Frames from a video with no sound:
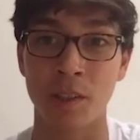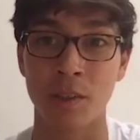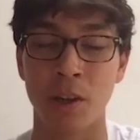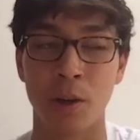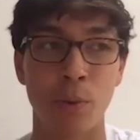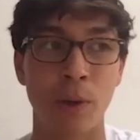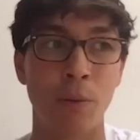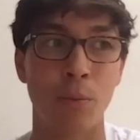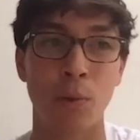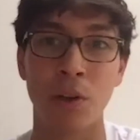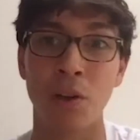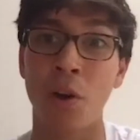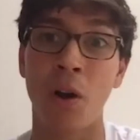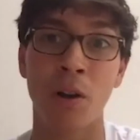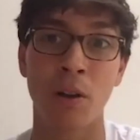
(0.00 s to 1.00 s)
You know, we're
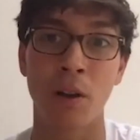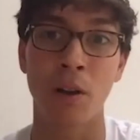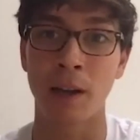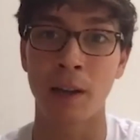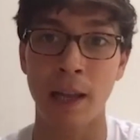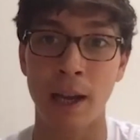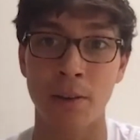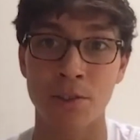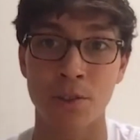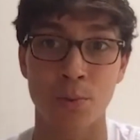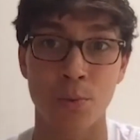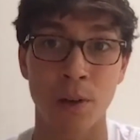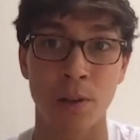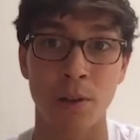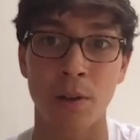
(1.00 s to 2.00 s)
not allowed to
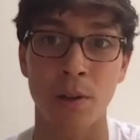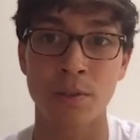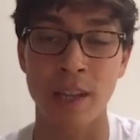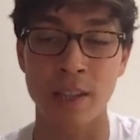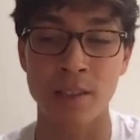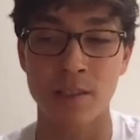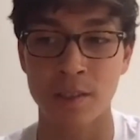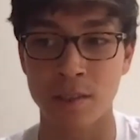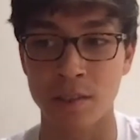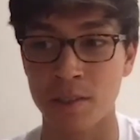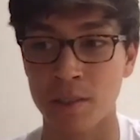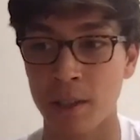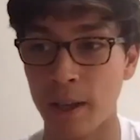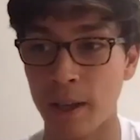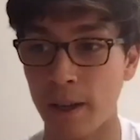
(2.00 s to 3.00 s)
run a lot of
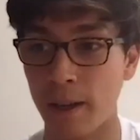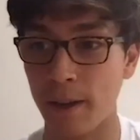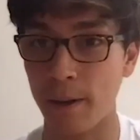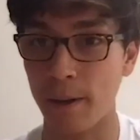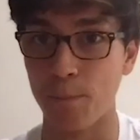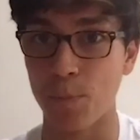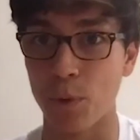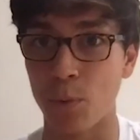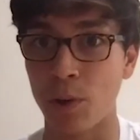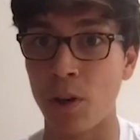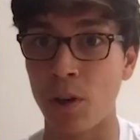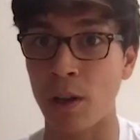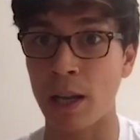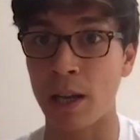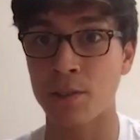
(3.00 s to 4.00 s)
sensors. We're not
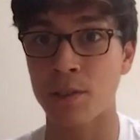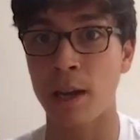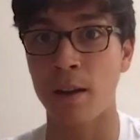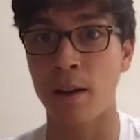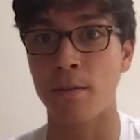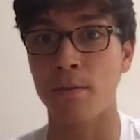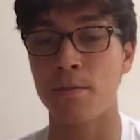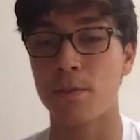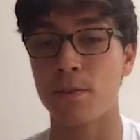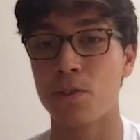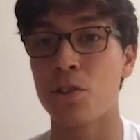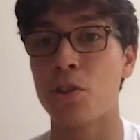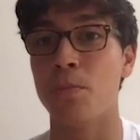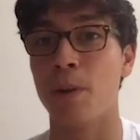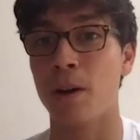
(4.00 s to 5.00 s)
allowed to have
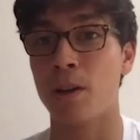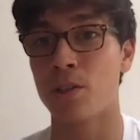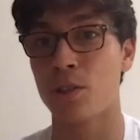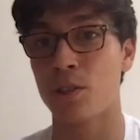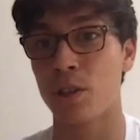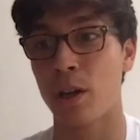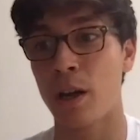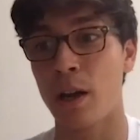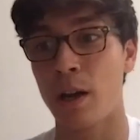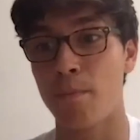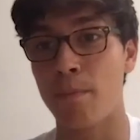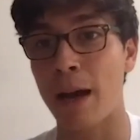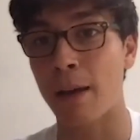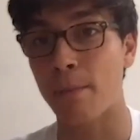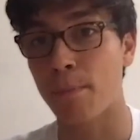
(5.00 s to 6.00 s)
too much
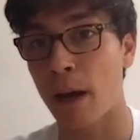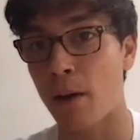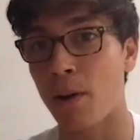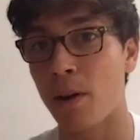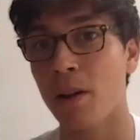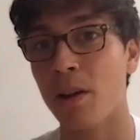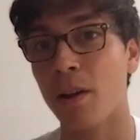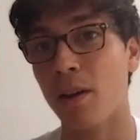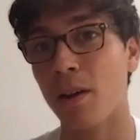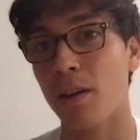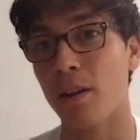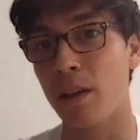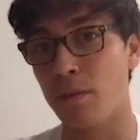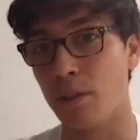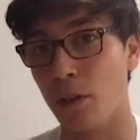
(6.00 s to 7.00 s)
manpower,
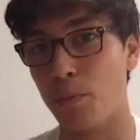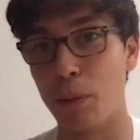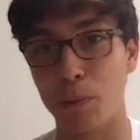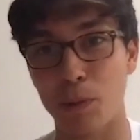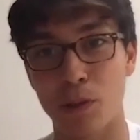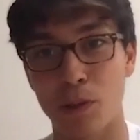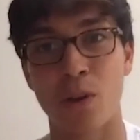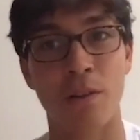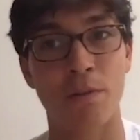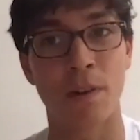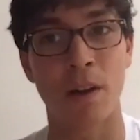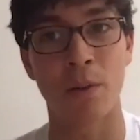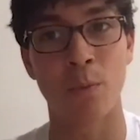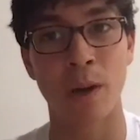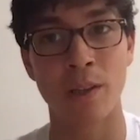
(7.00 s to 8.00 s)
even though people are trying to
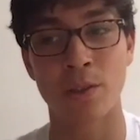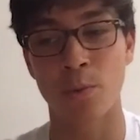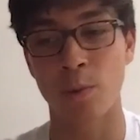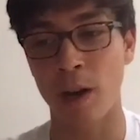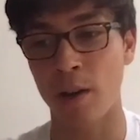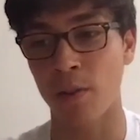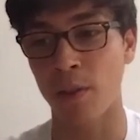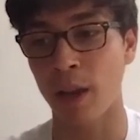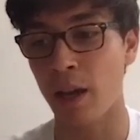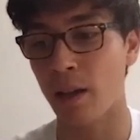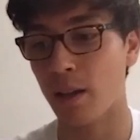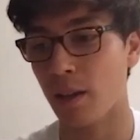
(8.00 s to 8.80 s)
find ways around that.